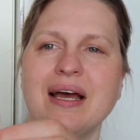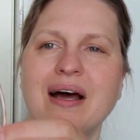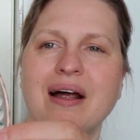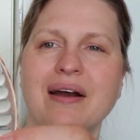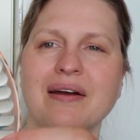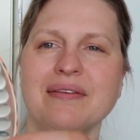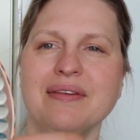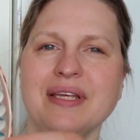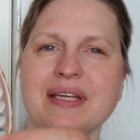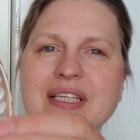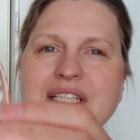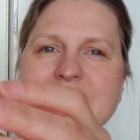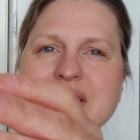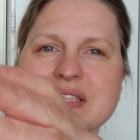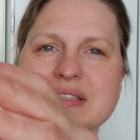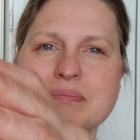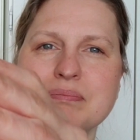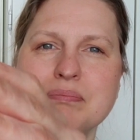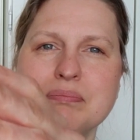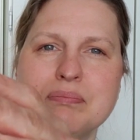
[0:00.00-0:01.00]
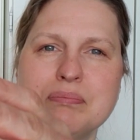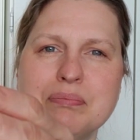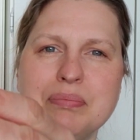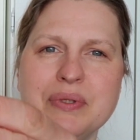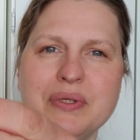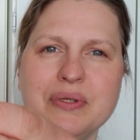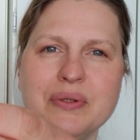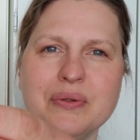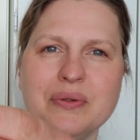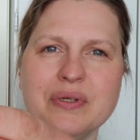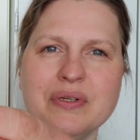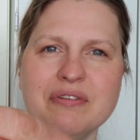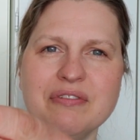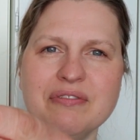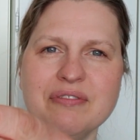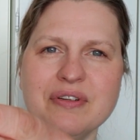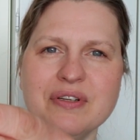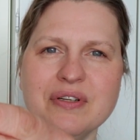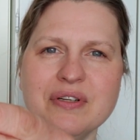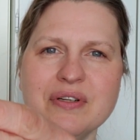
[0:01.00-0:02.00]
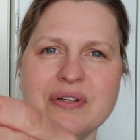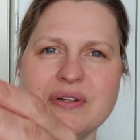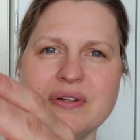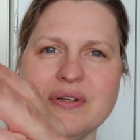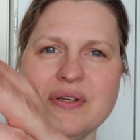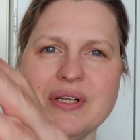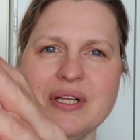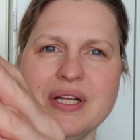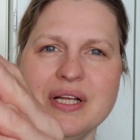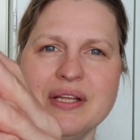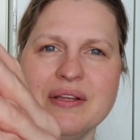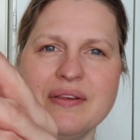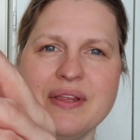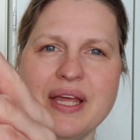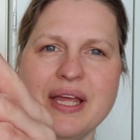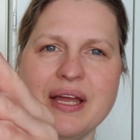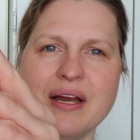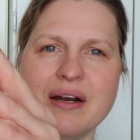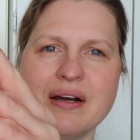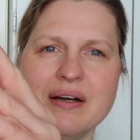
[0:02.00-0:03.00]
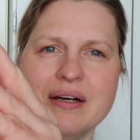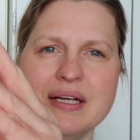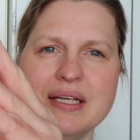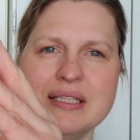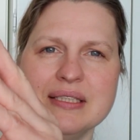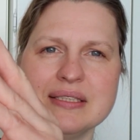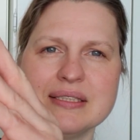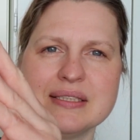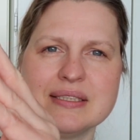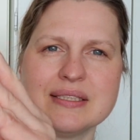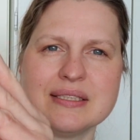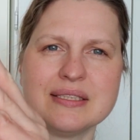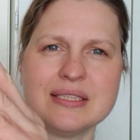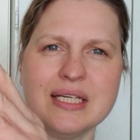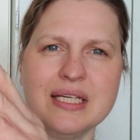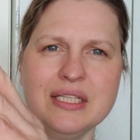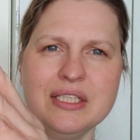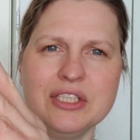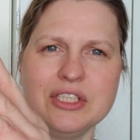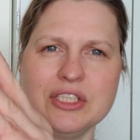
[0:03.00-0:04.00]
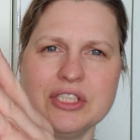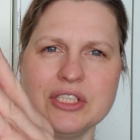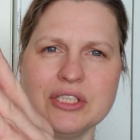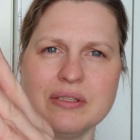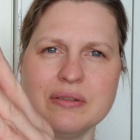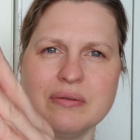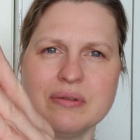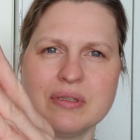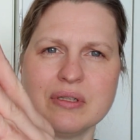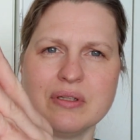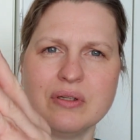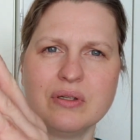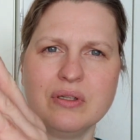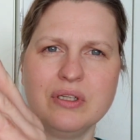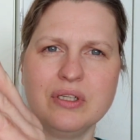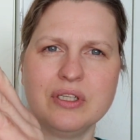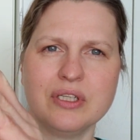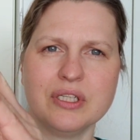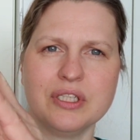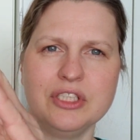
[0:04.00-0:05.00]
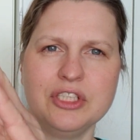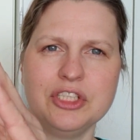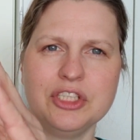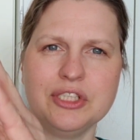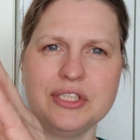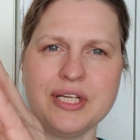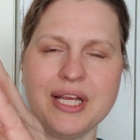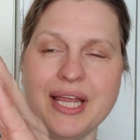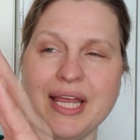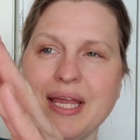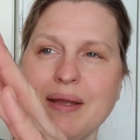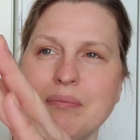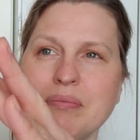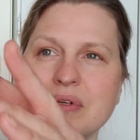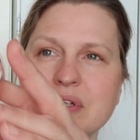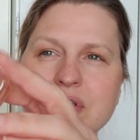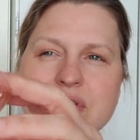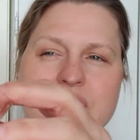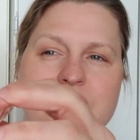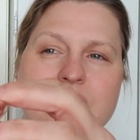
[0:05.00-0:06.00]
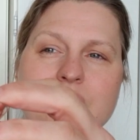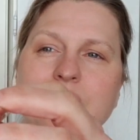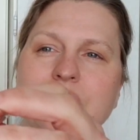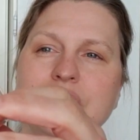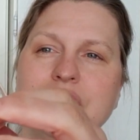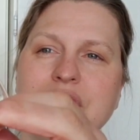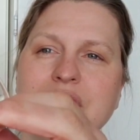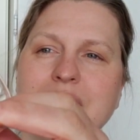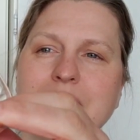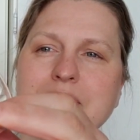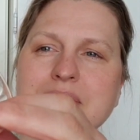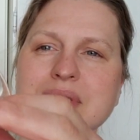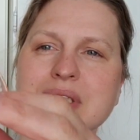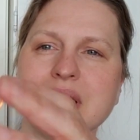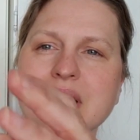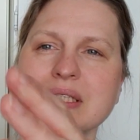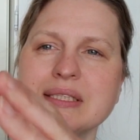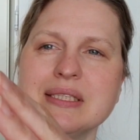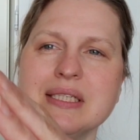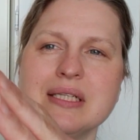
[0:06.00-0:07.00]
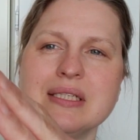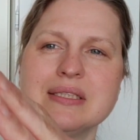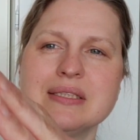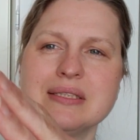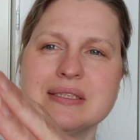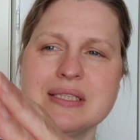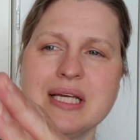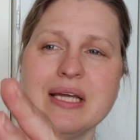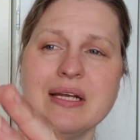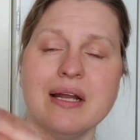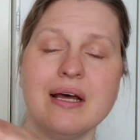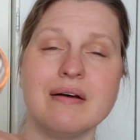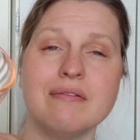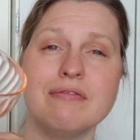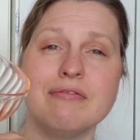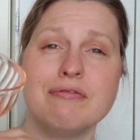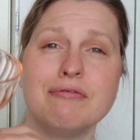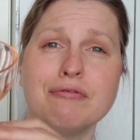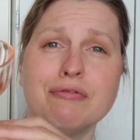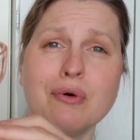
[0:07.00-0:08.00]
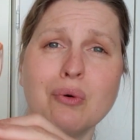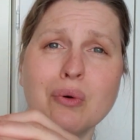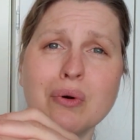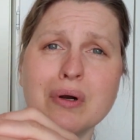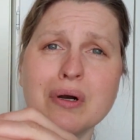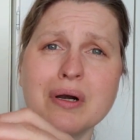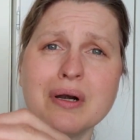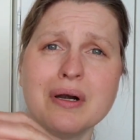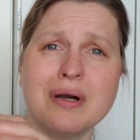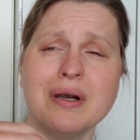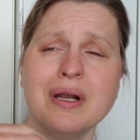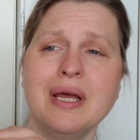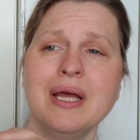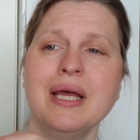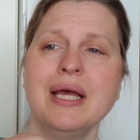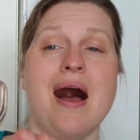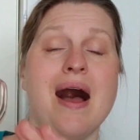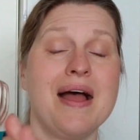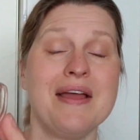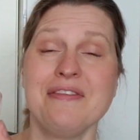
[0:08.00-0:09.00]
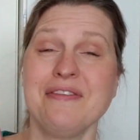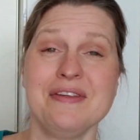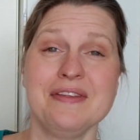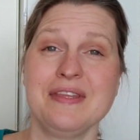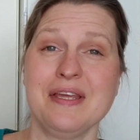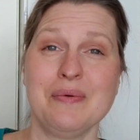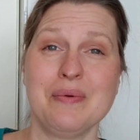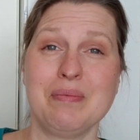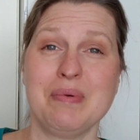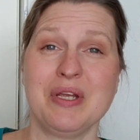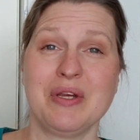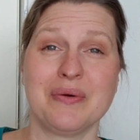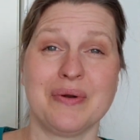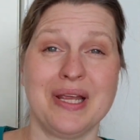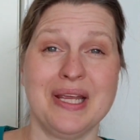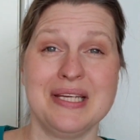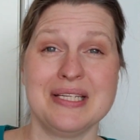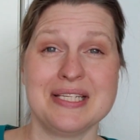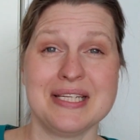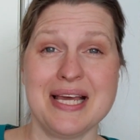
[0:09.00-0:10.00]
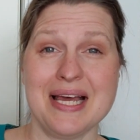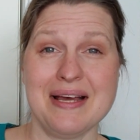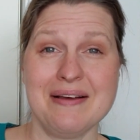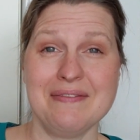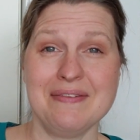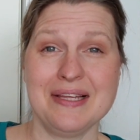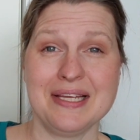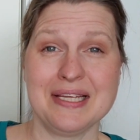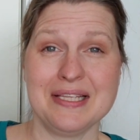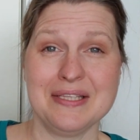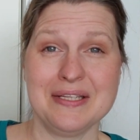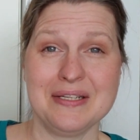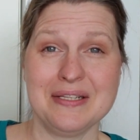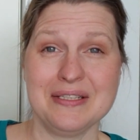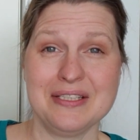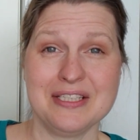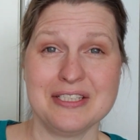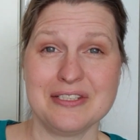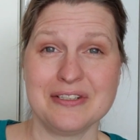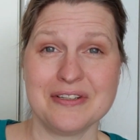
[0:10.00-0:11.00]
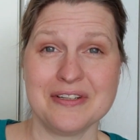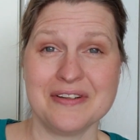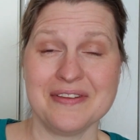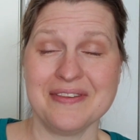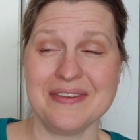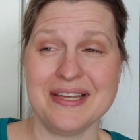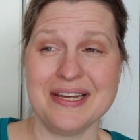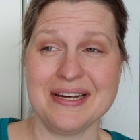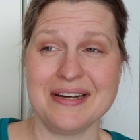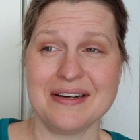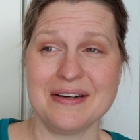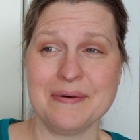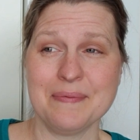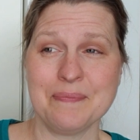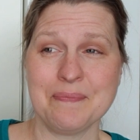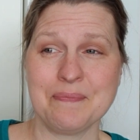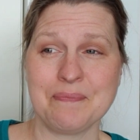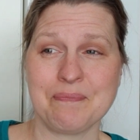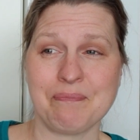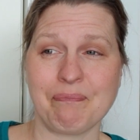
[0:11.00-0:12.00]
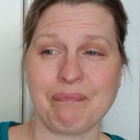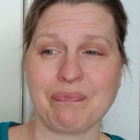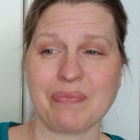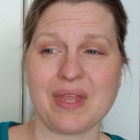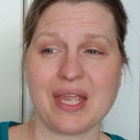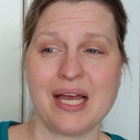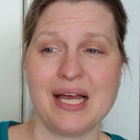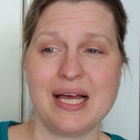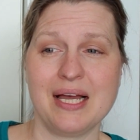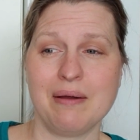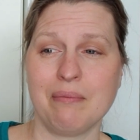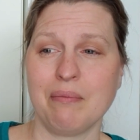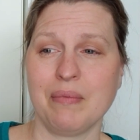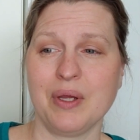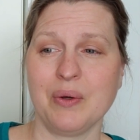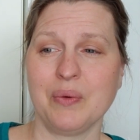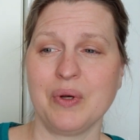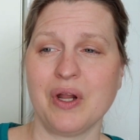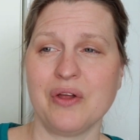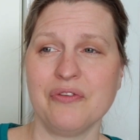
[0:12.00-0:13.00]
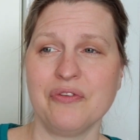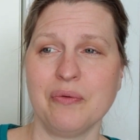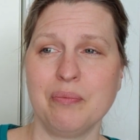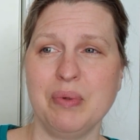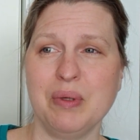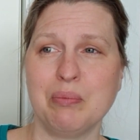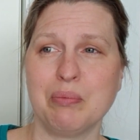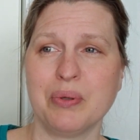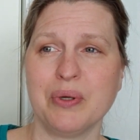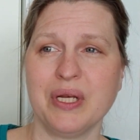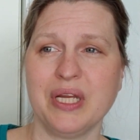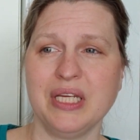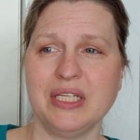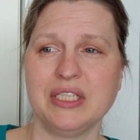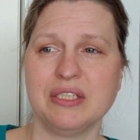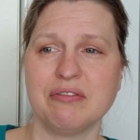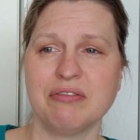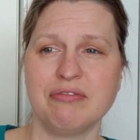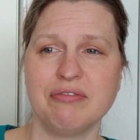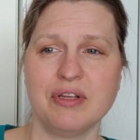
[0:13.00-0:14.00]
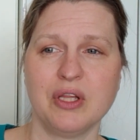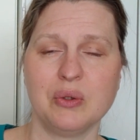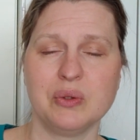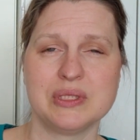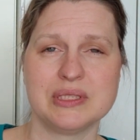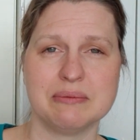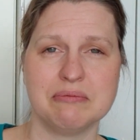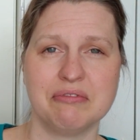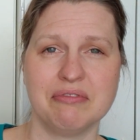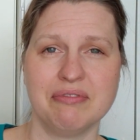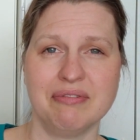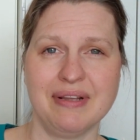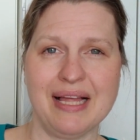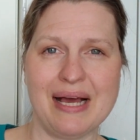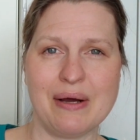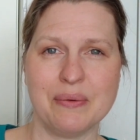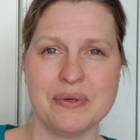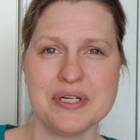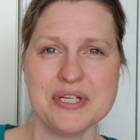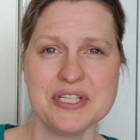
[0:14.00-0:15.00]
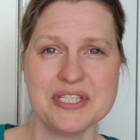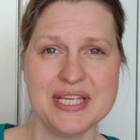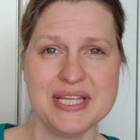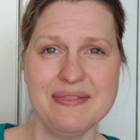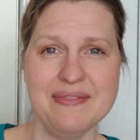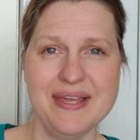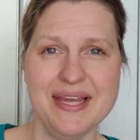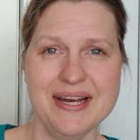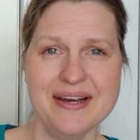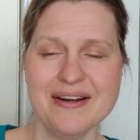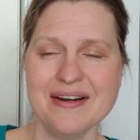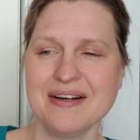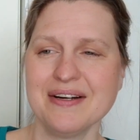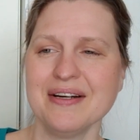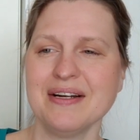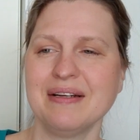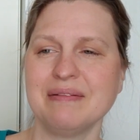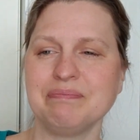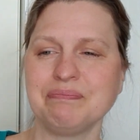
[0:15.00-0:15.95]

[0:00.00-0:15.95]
Aren't they just beautiful? They are in such good shape. There's no chips. Like I said, a set of 4. I think they would be great to have like a little dessert in there. It would also be pretty to float some flowers in there.